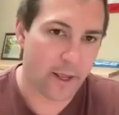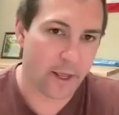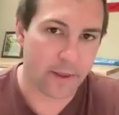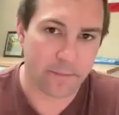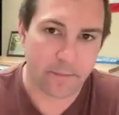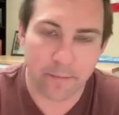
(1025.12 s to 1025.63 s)

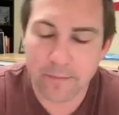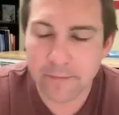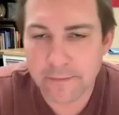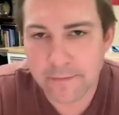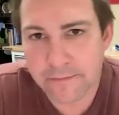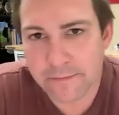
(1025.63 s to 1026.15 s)
And
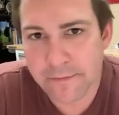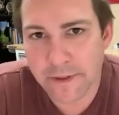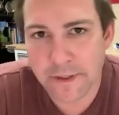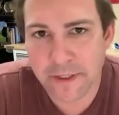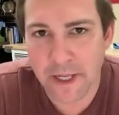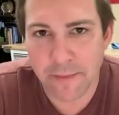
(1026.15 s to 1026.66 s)

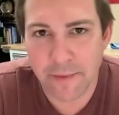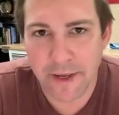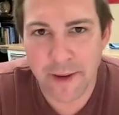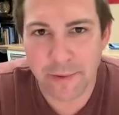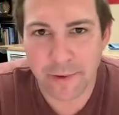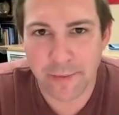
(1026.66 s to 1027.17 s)
there's going to be
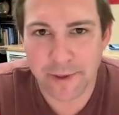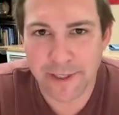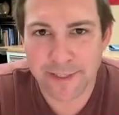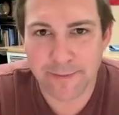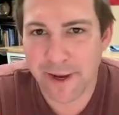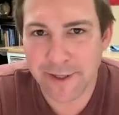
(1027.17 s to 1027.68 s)
ample
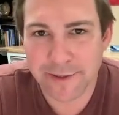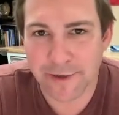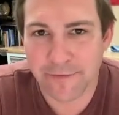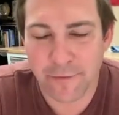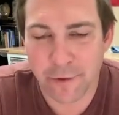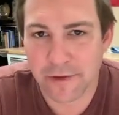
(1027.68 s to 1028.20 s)

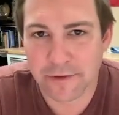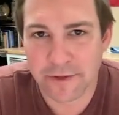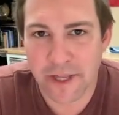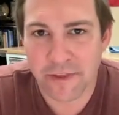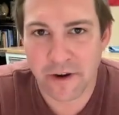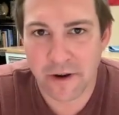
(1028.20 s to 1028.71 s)
participation for those
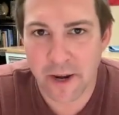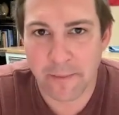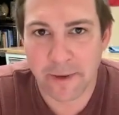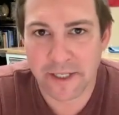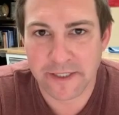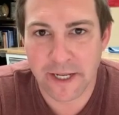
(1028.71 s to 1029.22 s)
ethanol
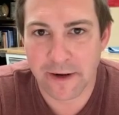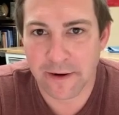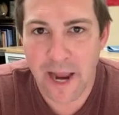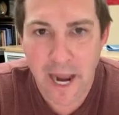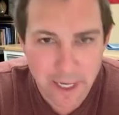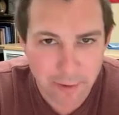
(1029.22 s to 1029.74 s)
companies that
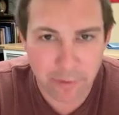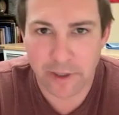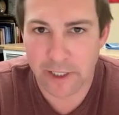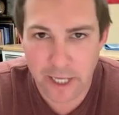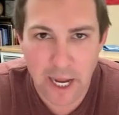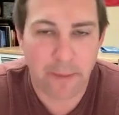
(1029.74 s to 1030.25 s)
are
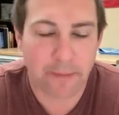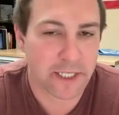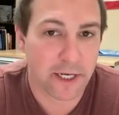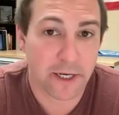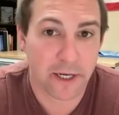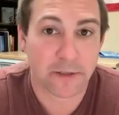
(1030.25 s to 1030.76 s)
adequately
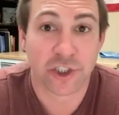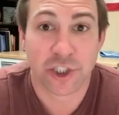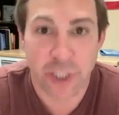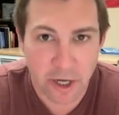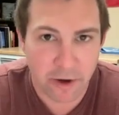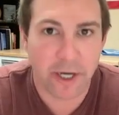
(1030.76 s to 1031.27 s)
compensated and
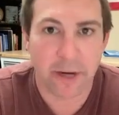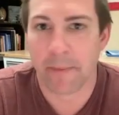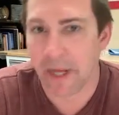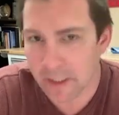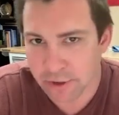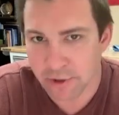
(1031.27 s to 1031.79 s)
sharing and
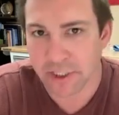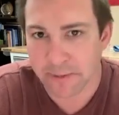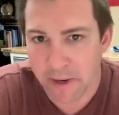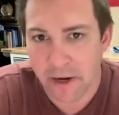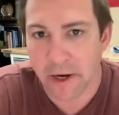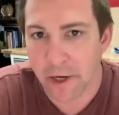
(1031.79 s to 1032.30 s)
being
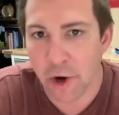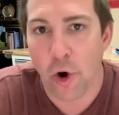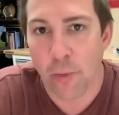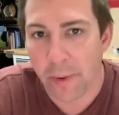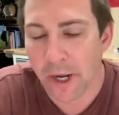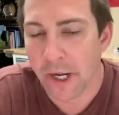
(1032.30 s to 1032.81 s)
transparent and
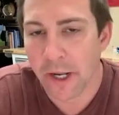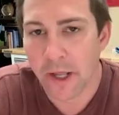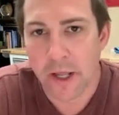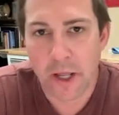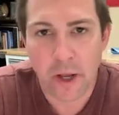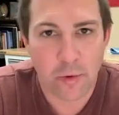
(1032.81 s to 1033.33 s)
open
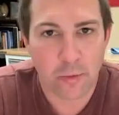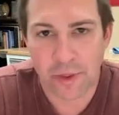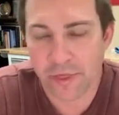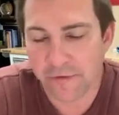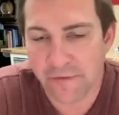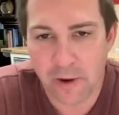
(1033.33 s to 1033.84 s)
with
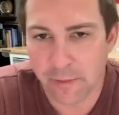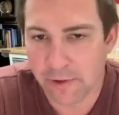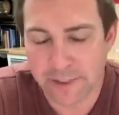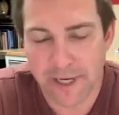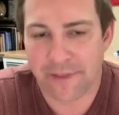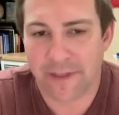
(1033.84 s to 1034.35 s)
their
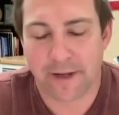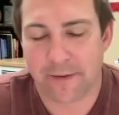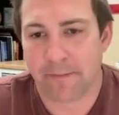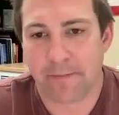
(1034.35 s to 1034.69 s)
farmers. And I think